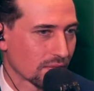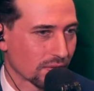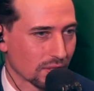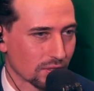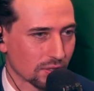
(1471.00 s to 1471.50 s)
of
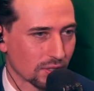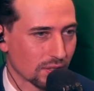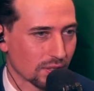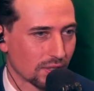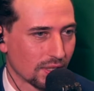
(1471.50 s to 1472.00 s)
English,
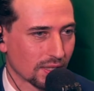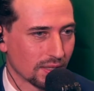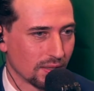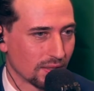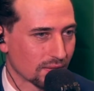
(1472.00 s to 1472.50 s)

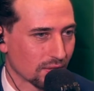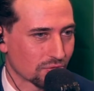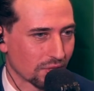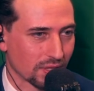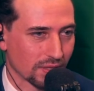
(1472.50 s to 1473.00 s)
Canadians,
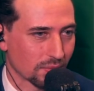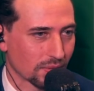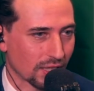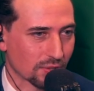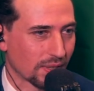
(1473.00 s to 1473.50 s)
Australians,
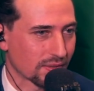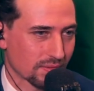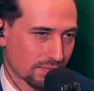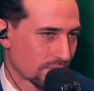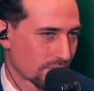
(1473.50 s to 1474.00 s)

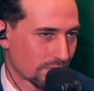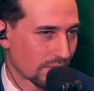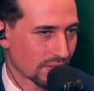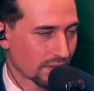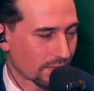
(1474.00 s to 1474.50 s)
expats, basically. Yeah.